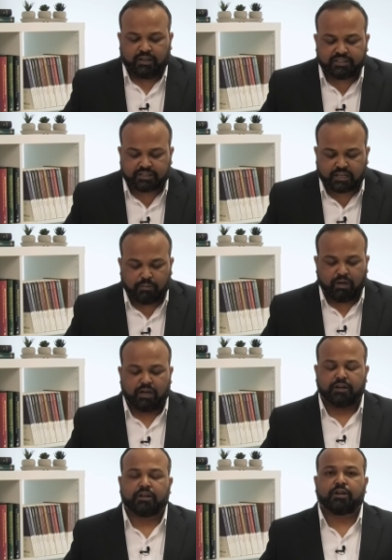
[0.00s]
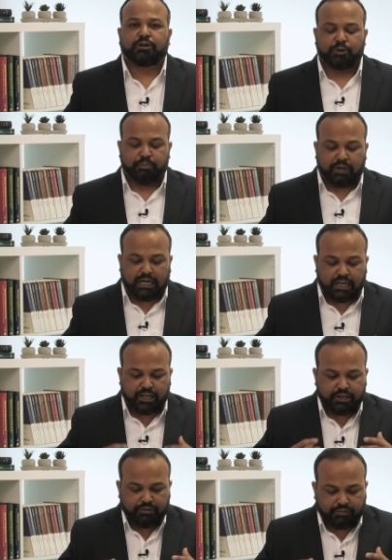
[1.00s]
his command to
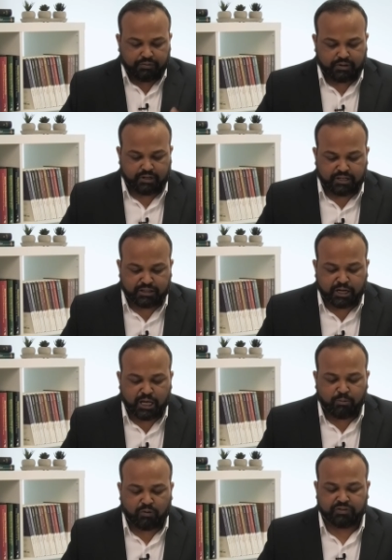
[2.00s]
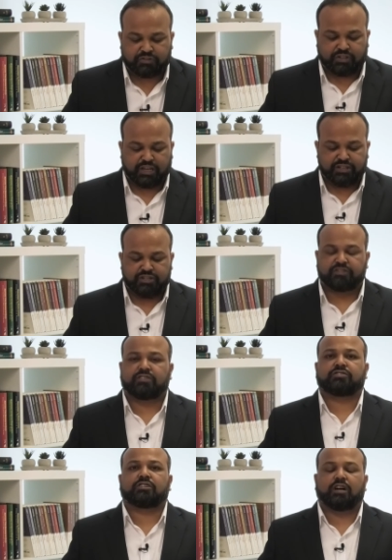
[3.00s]
believe in the name of his son
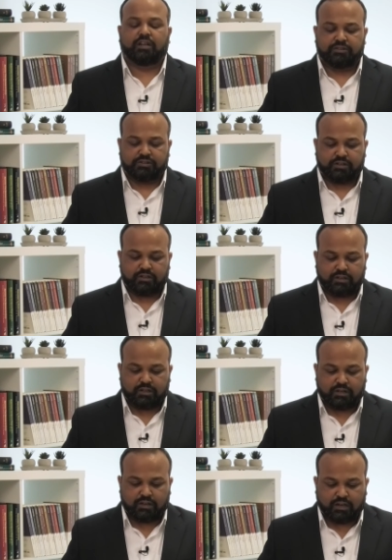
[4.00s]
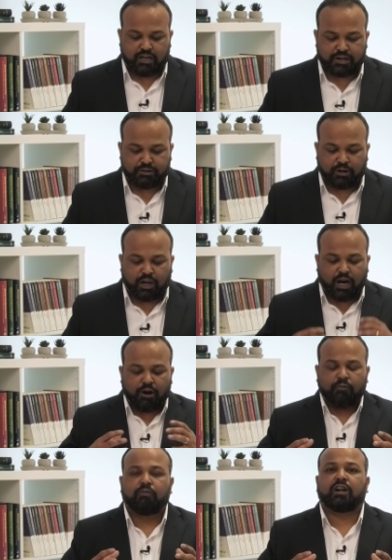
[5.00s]
Jesus Christ and to
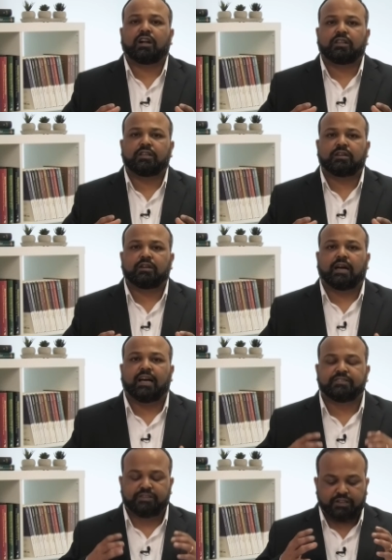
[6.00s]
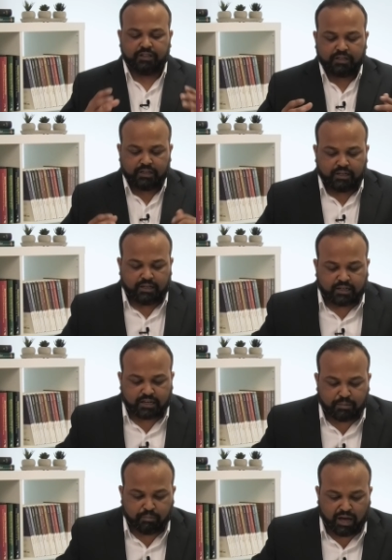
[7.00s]
love one another as he
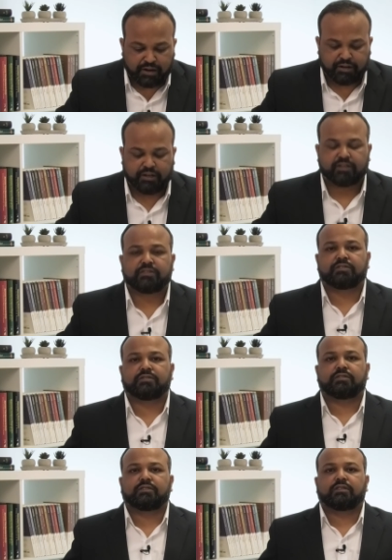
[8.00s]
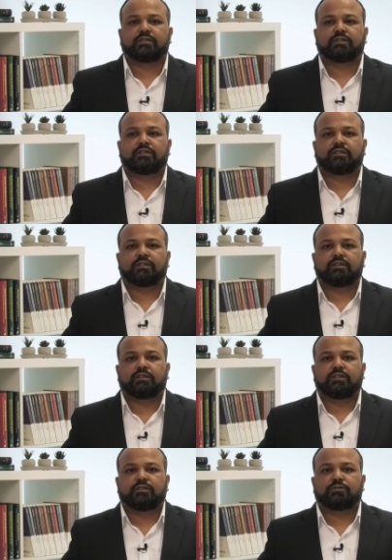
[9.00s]
commanded us.
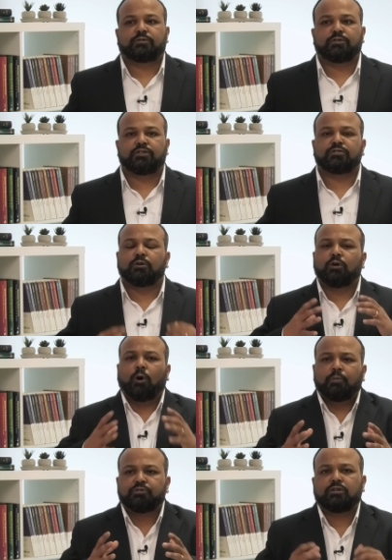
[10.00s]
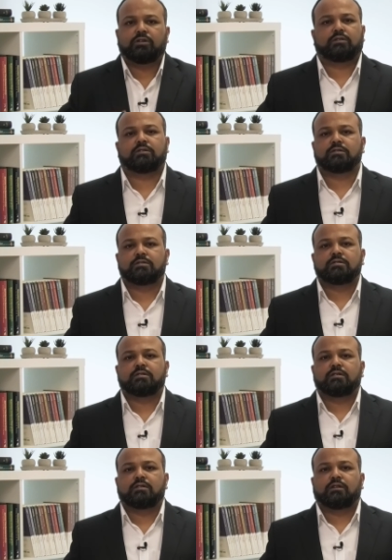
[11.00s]
So it is not optional.
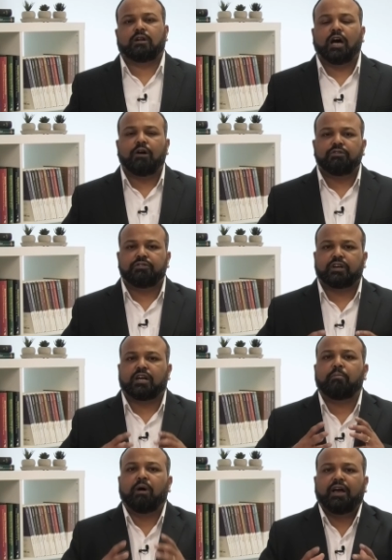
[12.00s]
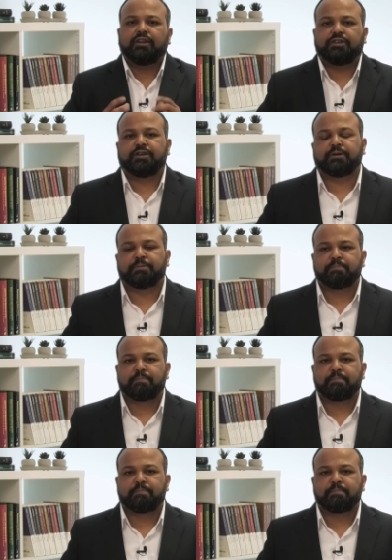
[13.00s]
Love is a command here.